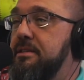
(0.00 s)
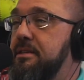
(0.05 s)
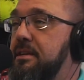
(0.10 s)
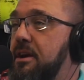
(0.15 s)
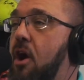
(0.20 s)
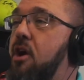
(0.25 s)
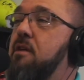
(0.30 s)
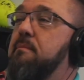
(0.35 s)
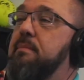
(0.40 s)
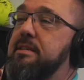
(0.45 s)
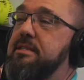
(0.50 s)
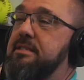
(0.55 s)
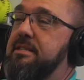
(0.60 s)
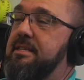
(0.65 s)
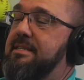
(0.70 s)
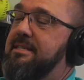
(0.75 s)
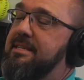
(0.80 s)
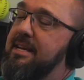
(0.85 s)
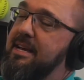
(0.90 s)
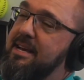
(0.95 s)
garbage.
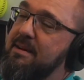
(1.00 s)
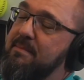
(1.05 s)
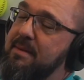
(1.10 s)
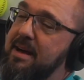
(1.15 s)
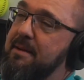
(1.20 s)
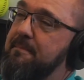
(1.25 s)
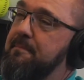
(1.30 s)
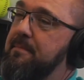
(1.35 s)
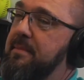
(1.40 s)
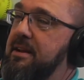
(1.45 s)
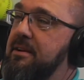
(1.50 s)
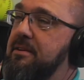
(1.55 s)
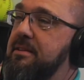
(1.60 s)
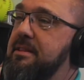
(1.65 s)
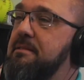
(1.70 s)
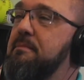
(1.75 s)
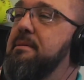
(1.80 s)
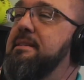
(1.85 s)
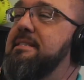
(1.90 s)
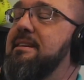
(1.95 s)
And it's like, come on,
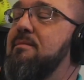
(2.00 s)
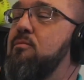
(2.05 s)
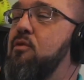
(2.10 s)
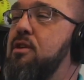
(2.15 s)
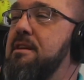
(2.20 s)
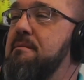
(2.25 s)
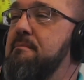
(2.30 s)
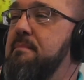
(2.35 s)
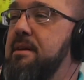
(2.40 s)
they'll be somewhere in the